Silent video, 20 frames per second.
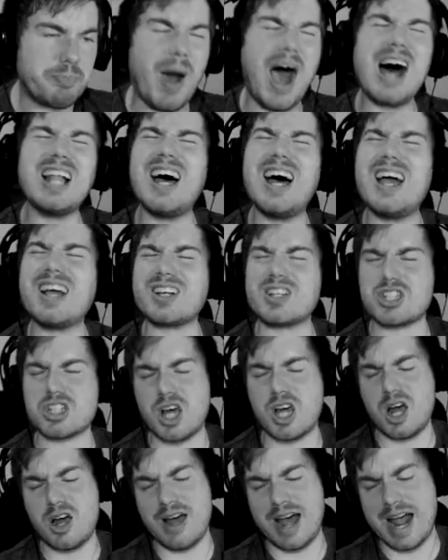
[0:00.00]

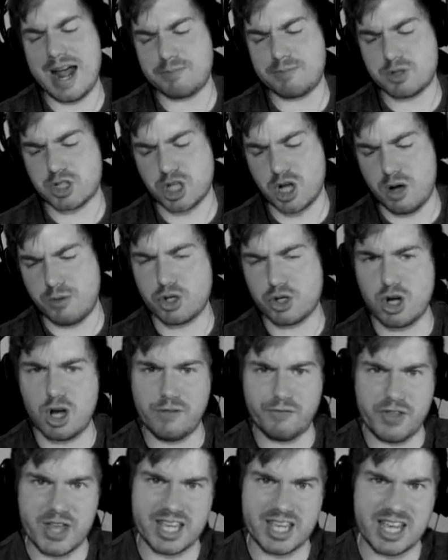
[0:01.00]
bollocks! Alright, so the good
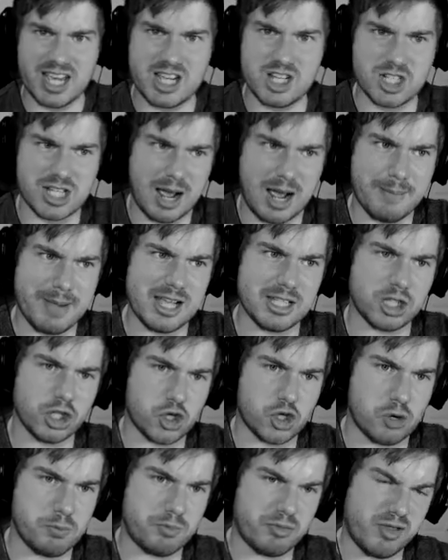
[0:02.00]
thing is I made the
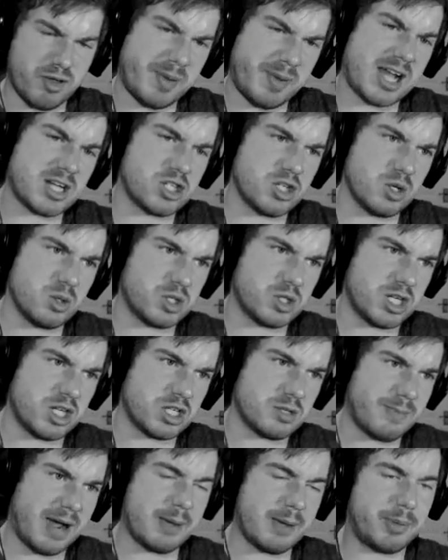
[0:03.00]
jump. The bad news is
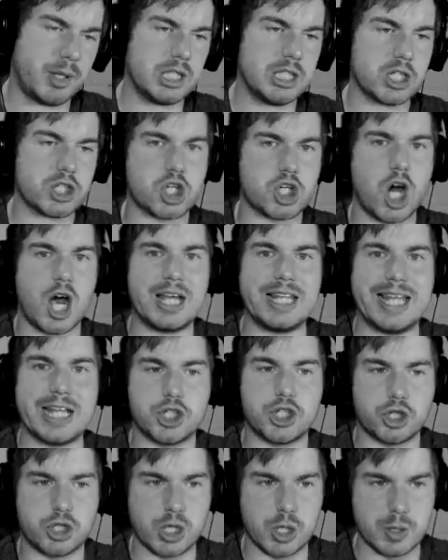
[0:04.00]
my bollocks got
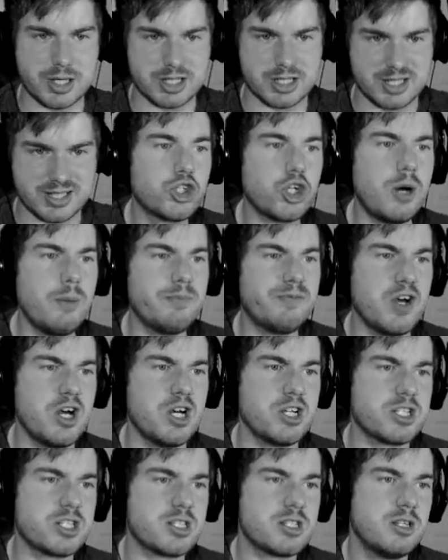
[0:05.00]
electrocuted. Jump
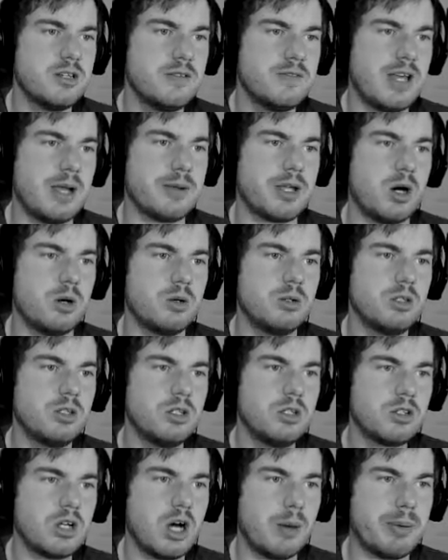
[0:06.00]
first! There we go.
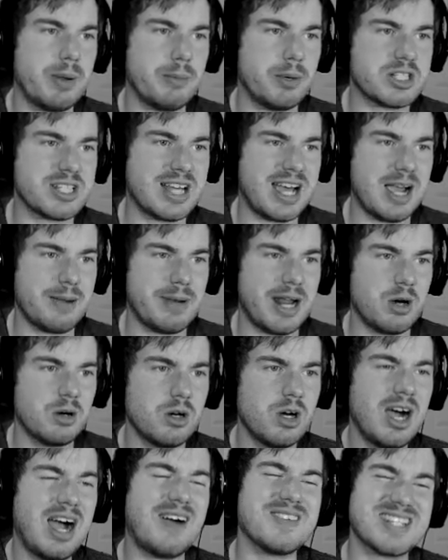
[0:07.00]
Got a bit more time now.
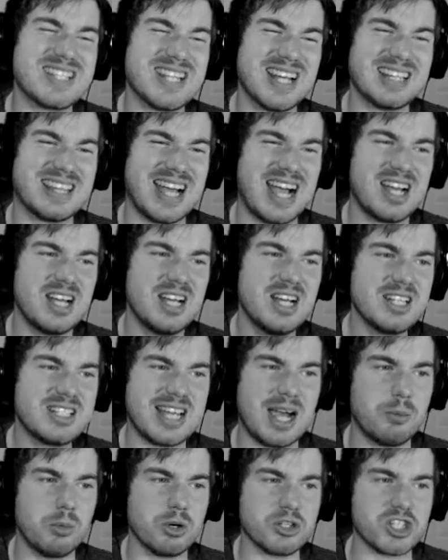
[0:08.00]
Having said that,
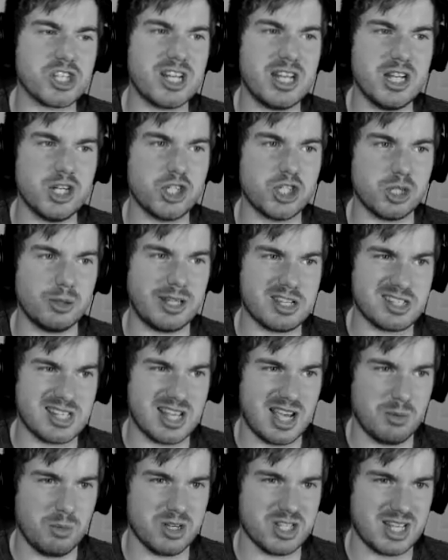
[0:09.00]
time wasn't an issue last
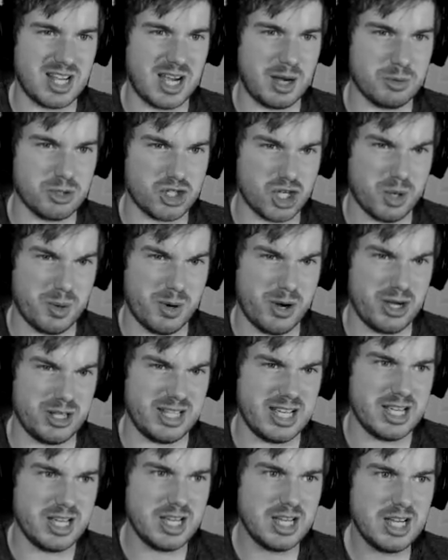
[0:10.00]
time, was it? I was too
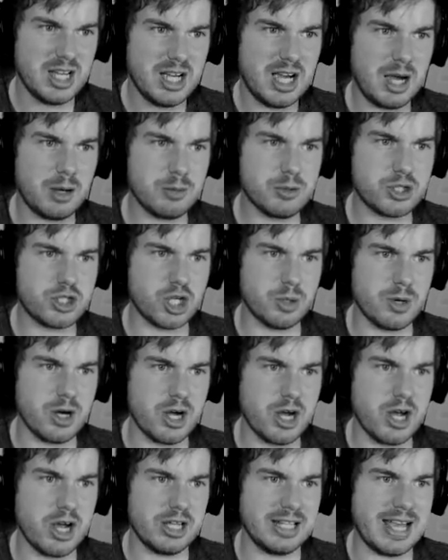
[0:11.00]
early. I was too
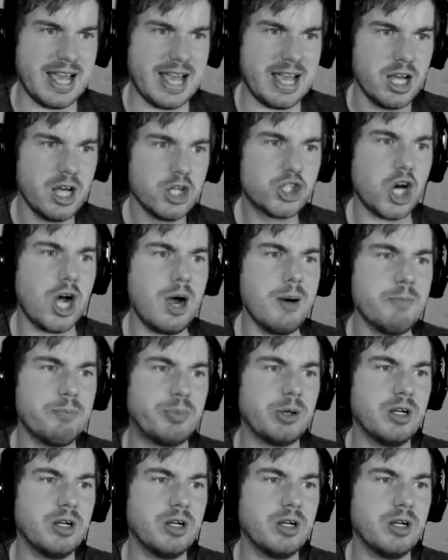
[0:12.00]
early. Jump!